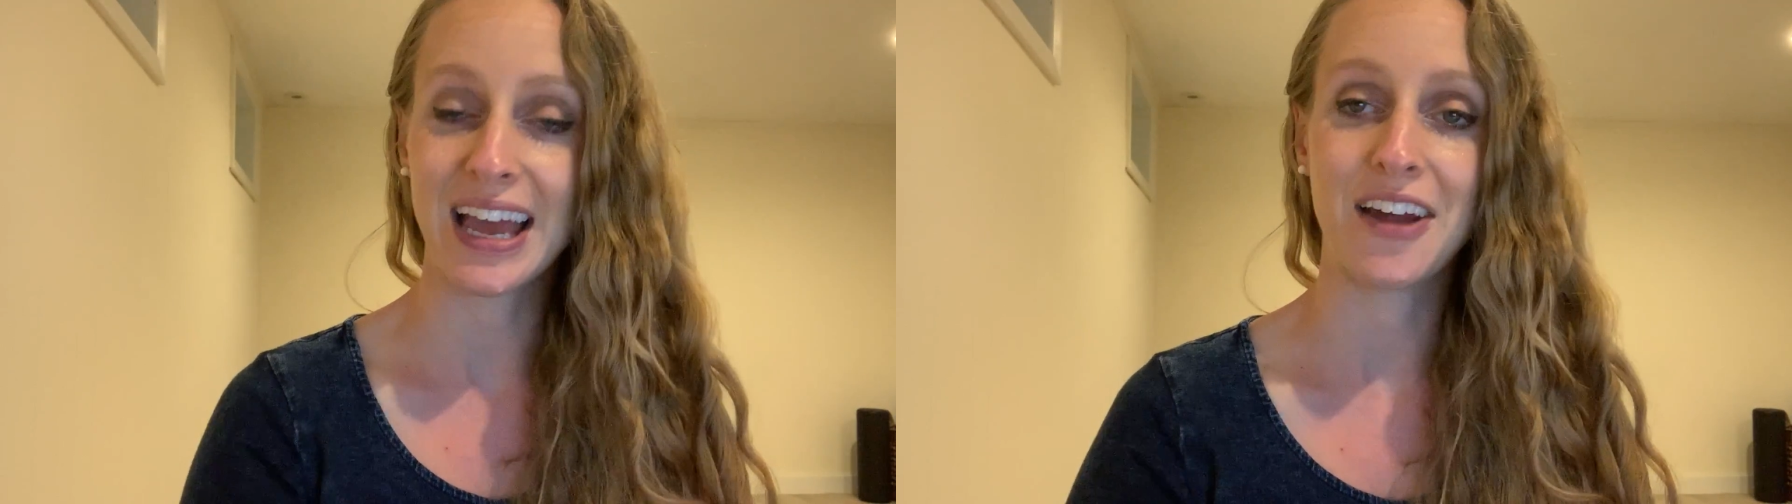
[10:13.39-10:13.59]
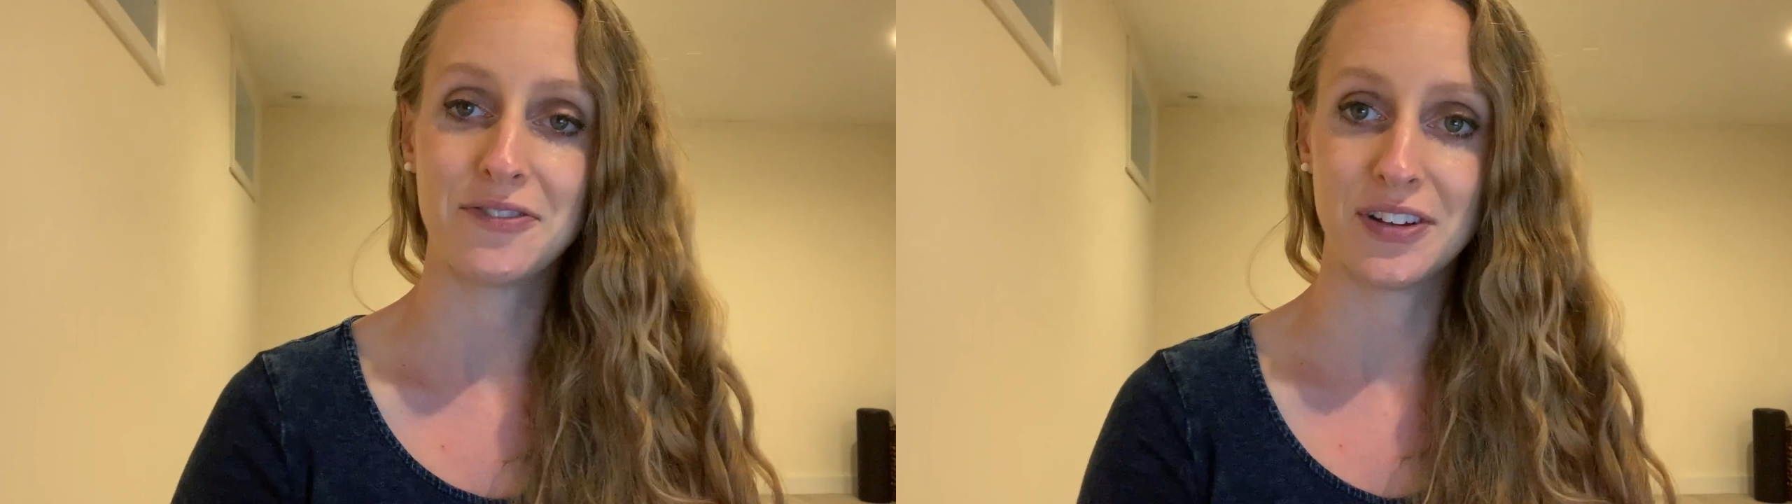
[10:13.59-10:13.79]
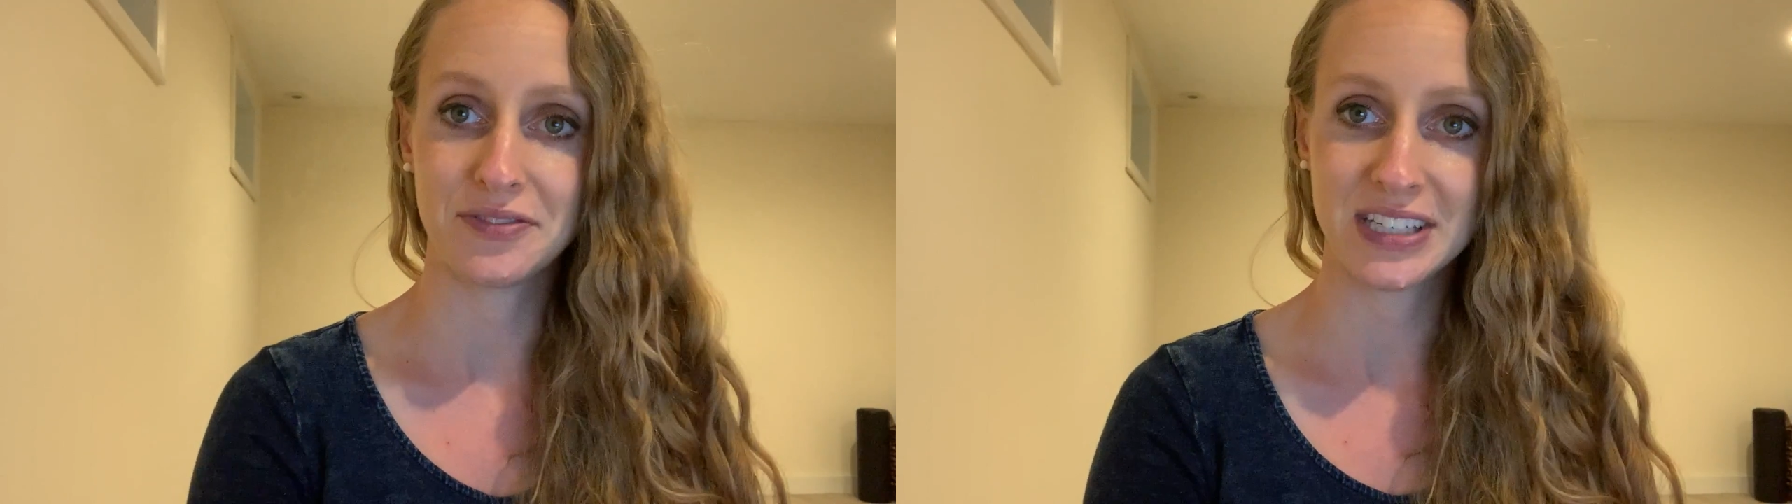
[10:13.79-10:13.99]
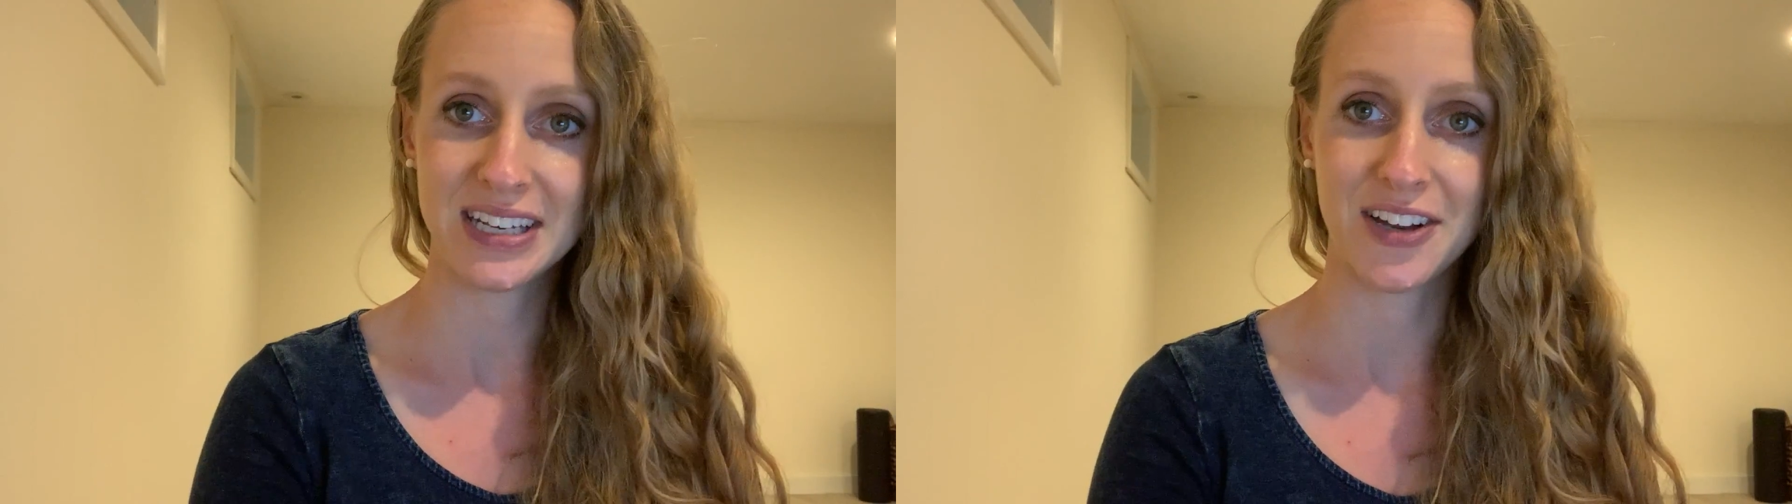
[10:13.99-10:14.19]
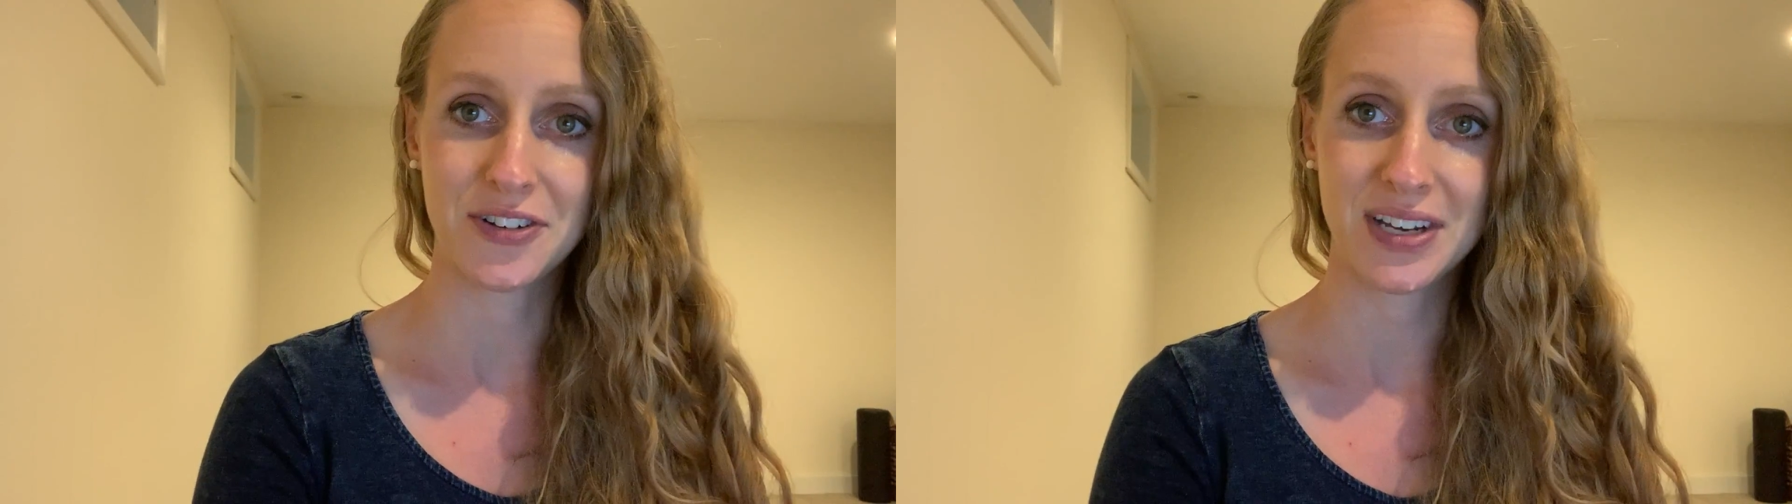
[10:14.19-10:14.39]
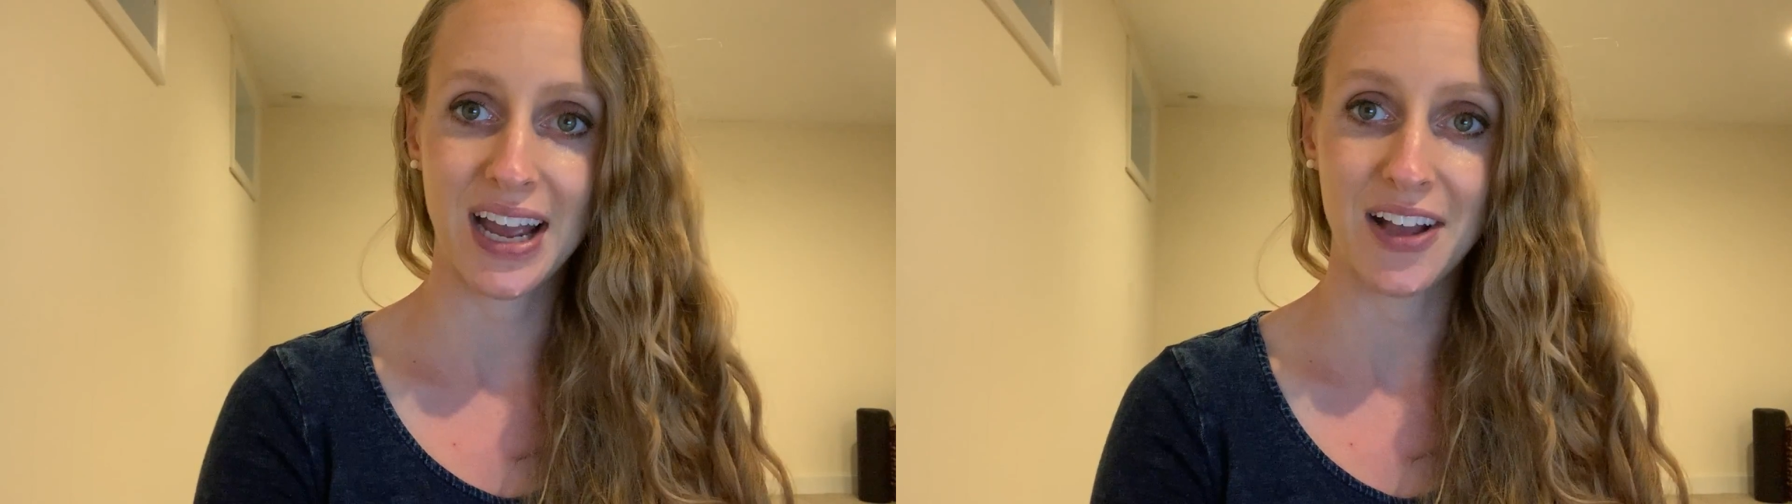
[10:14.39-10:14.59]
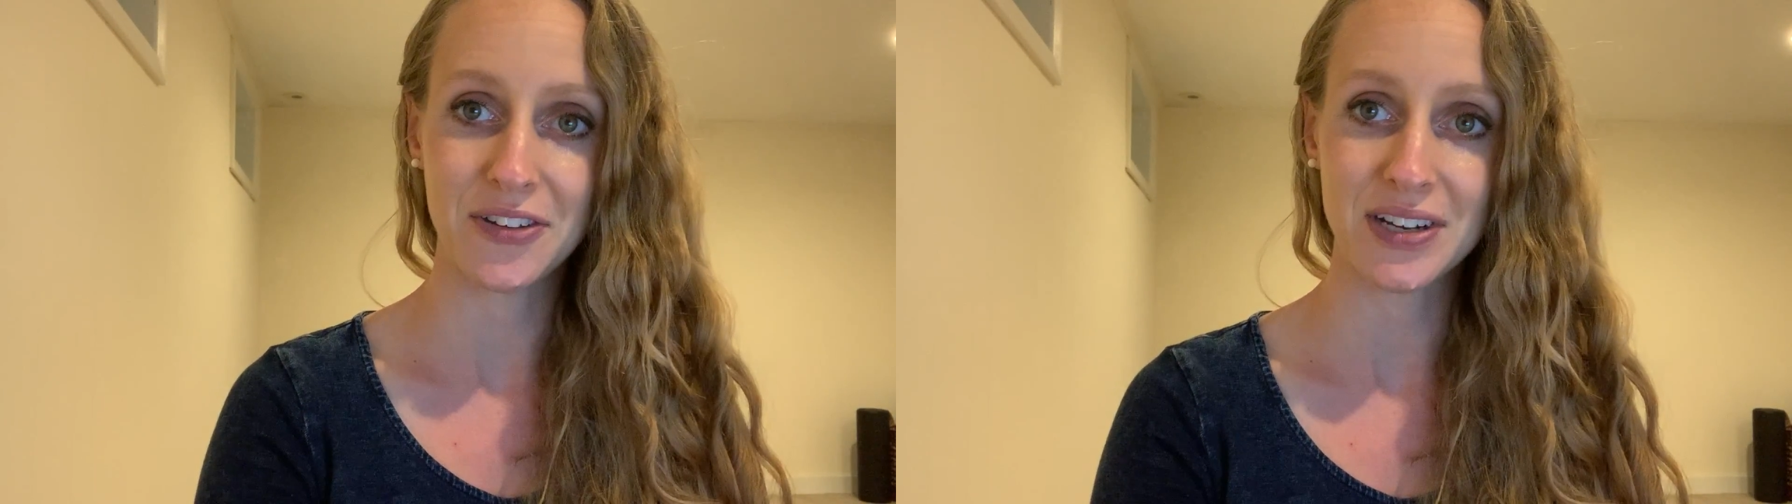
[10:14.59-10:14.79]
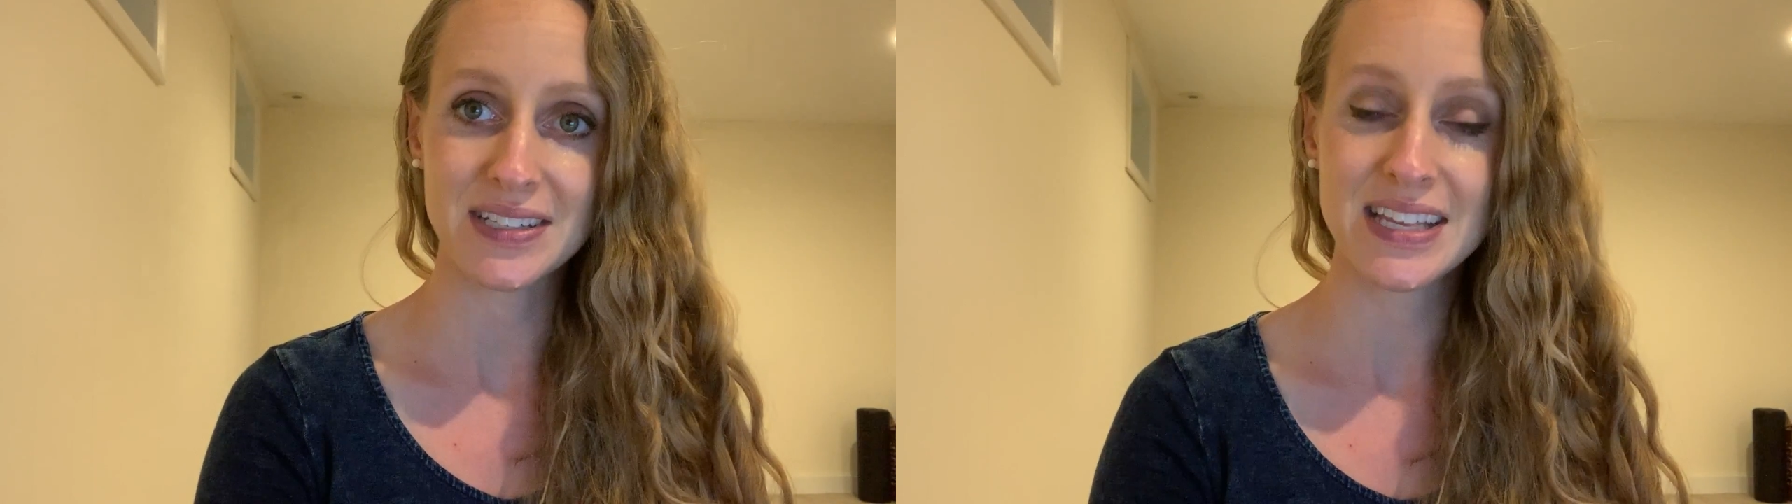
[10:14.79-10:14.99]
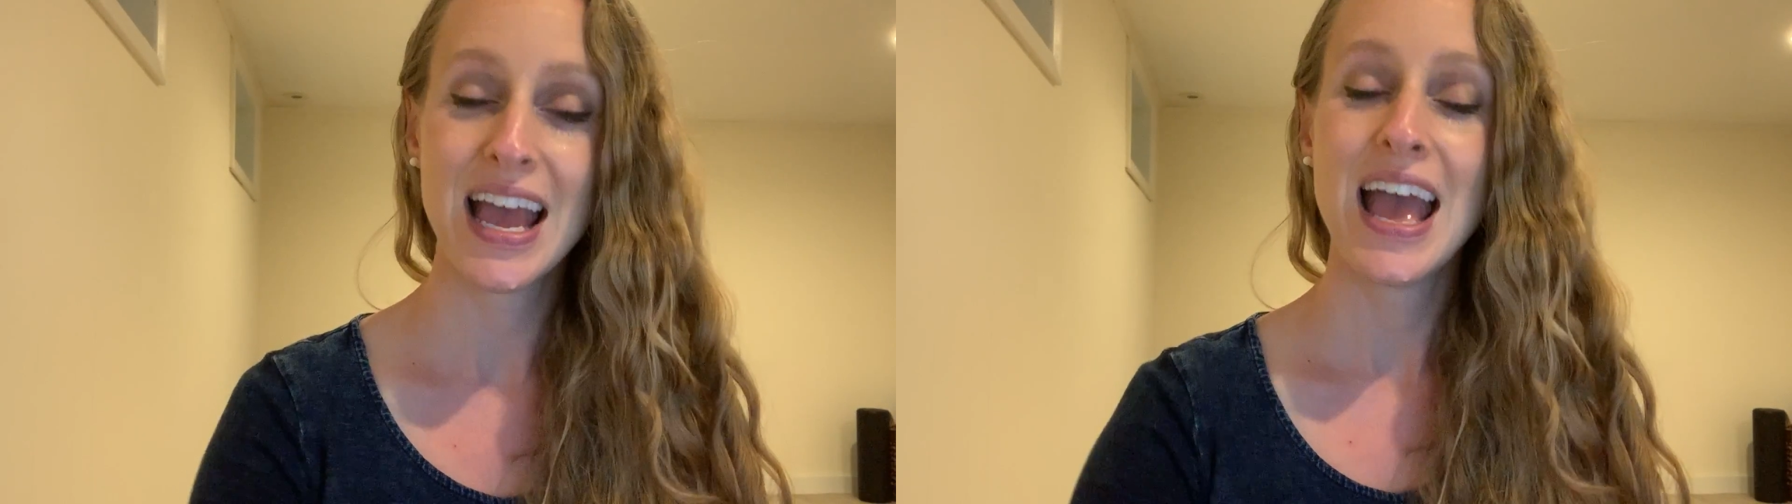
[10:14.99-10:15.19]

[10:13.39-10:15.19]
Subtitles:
at 1,500 calories.